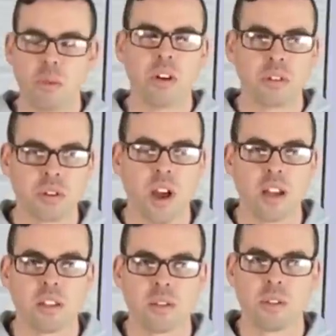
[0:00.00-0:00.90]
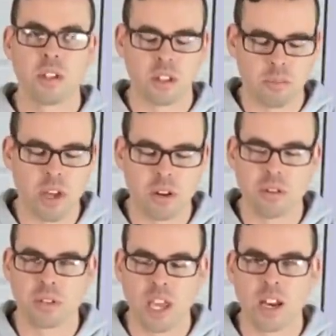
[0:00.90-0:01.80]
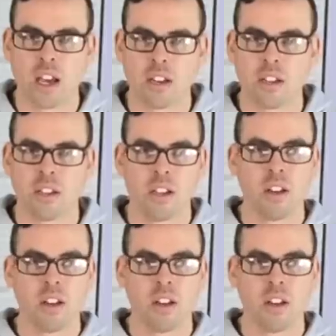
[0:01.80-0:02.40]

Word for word: more you try to do it, the better you'll get at it.